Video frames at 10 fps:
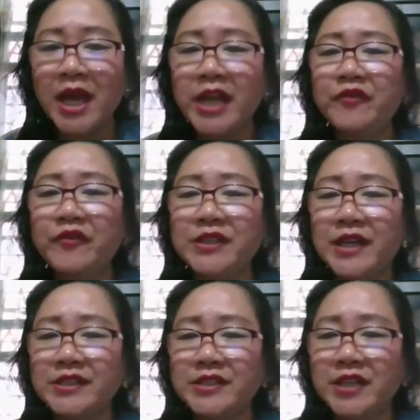and have
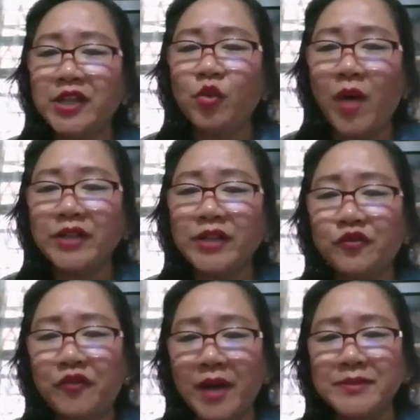attended 1 to
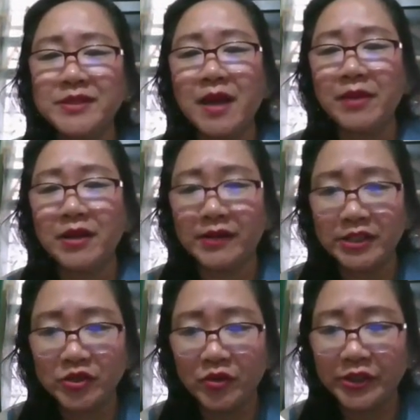5
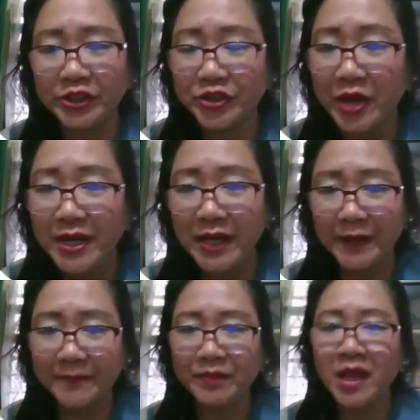seminars or training.